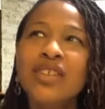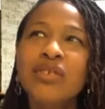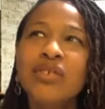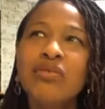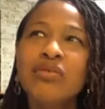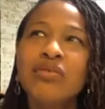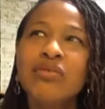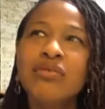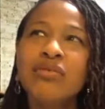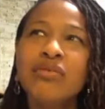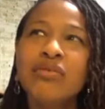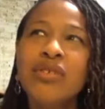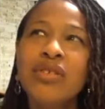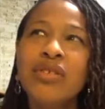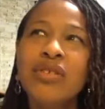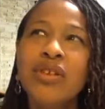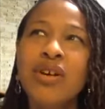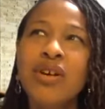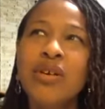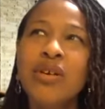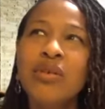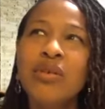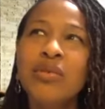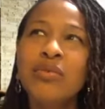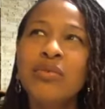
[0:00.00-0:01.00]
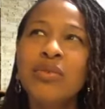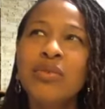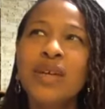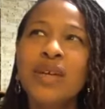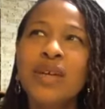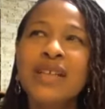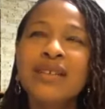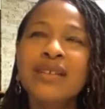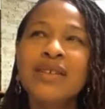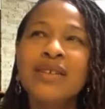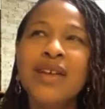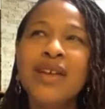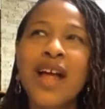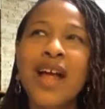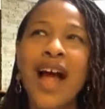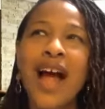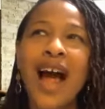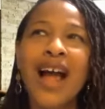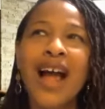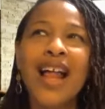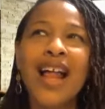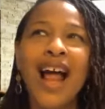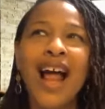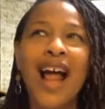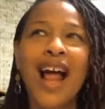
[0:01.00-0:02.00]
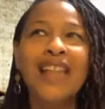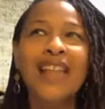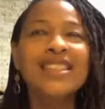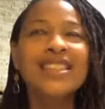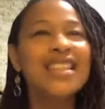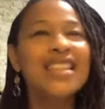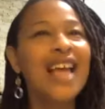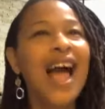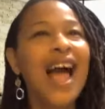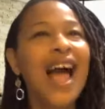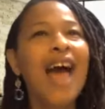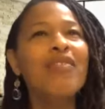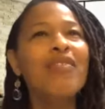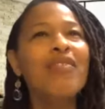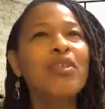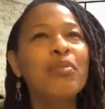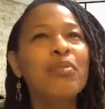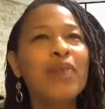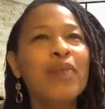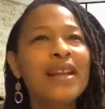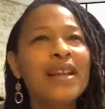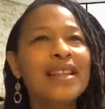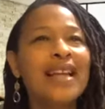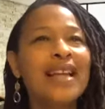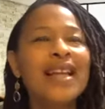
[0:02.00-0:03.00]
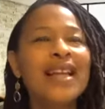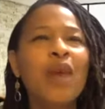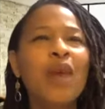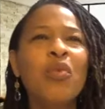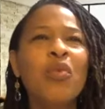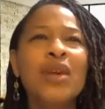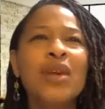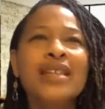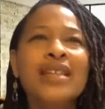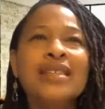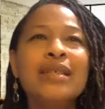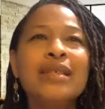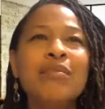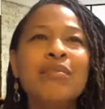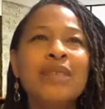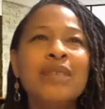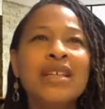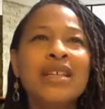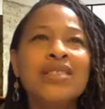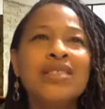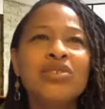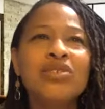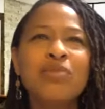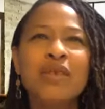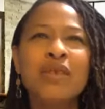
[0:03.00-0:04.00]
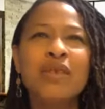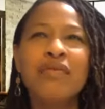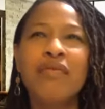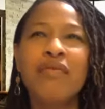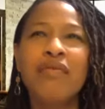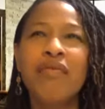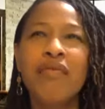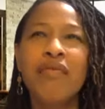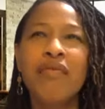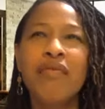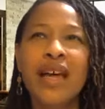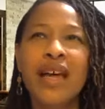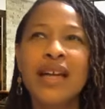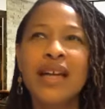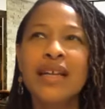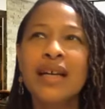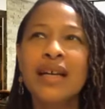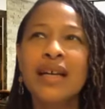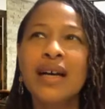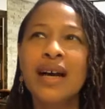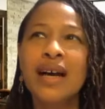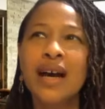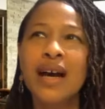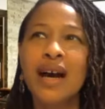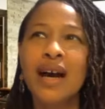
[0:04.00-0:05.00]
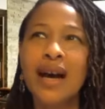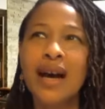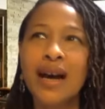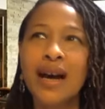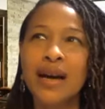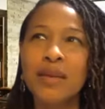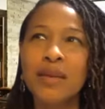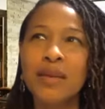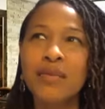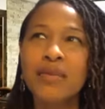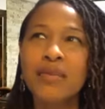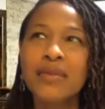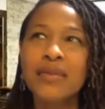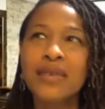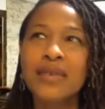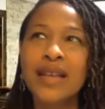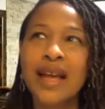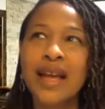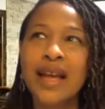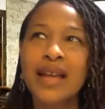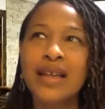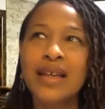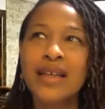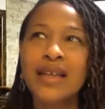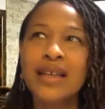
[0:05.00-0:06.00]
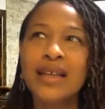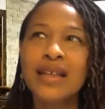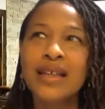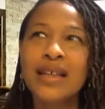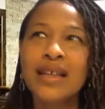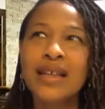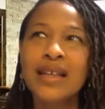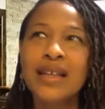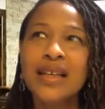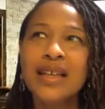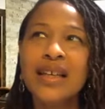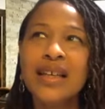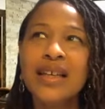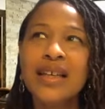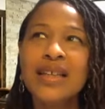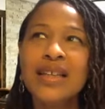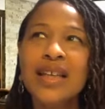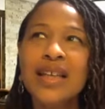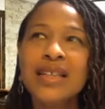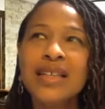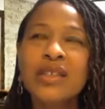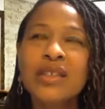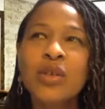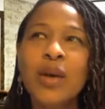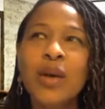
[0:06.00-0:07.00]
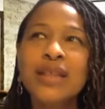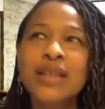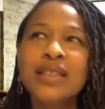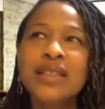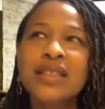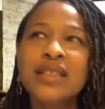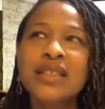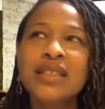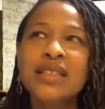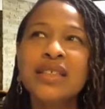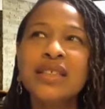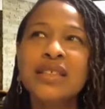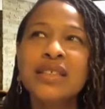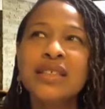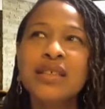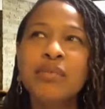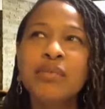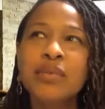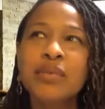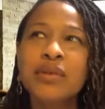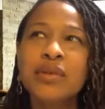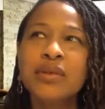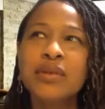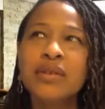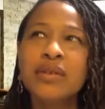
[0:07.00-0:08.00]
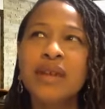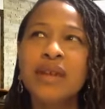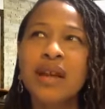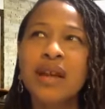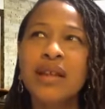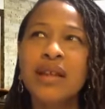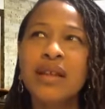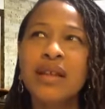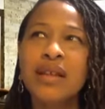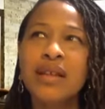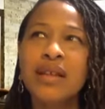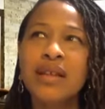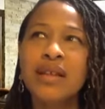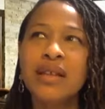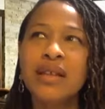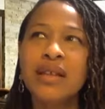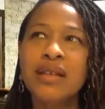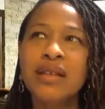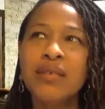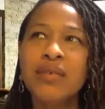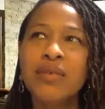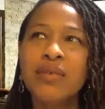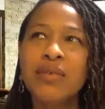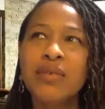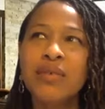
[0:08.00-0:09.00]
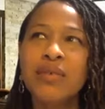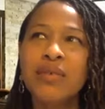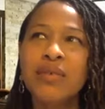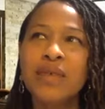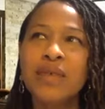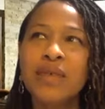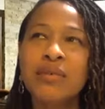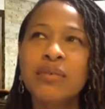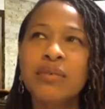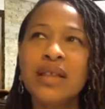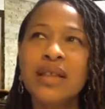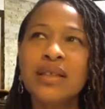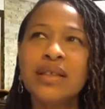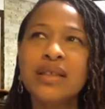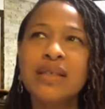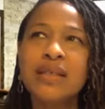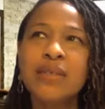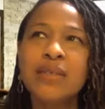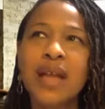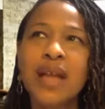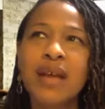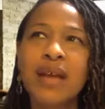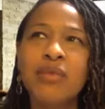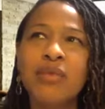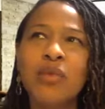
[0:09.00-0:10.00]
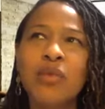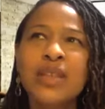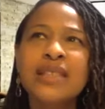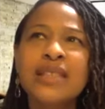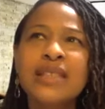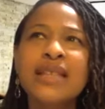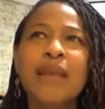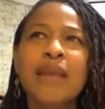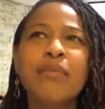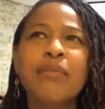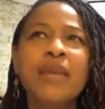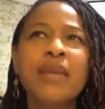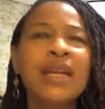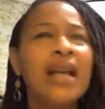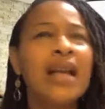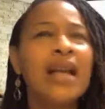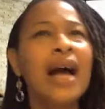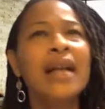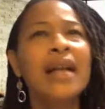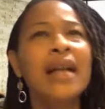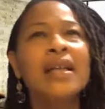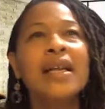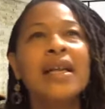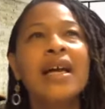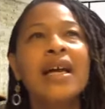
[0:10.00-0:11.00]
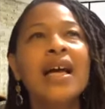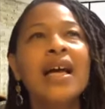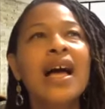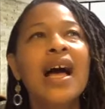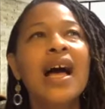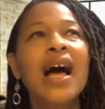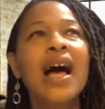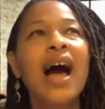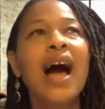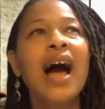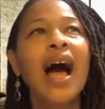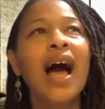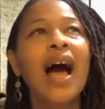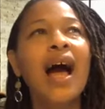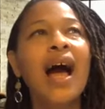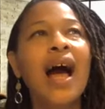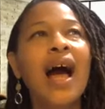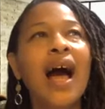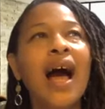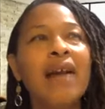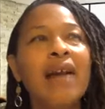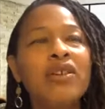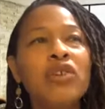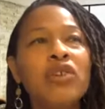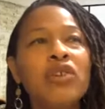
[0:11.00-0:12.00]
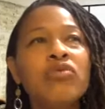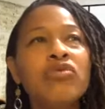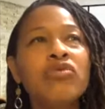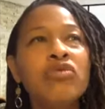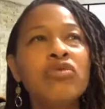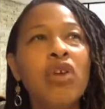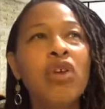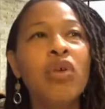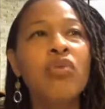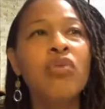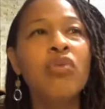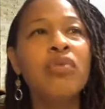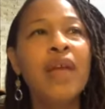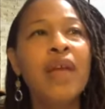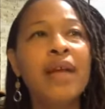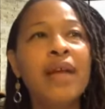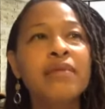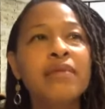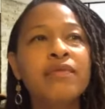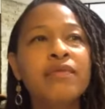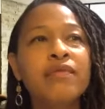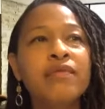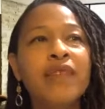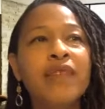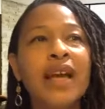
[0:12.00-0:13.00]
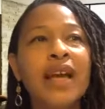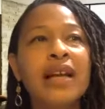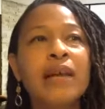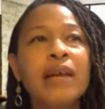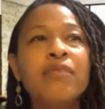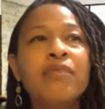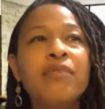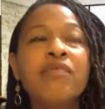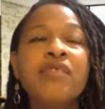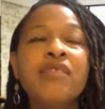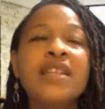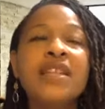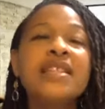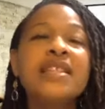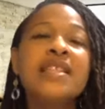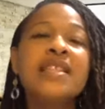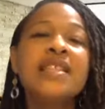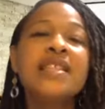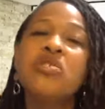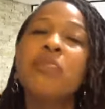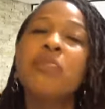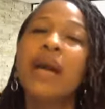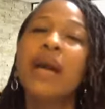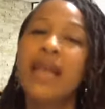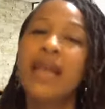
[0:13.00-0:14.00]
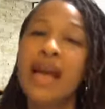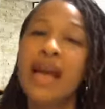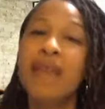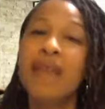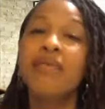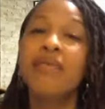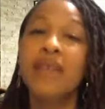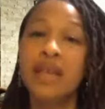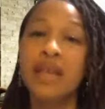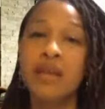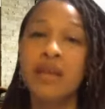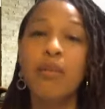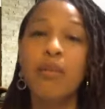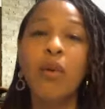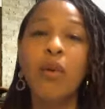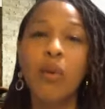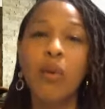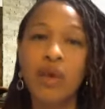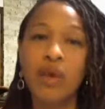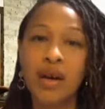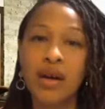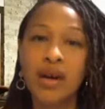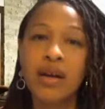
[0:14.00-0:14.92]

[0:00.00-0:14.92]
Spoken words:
know what. See, I have to break that down. What does it mean to be fed up? Like, that question is deeper, I think, than what it may seem like. What does that mean? I don't know that fed up fits into my life anymore,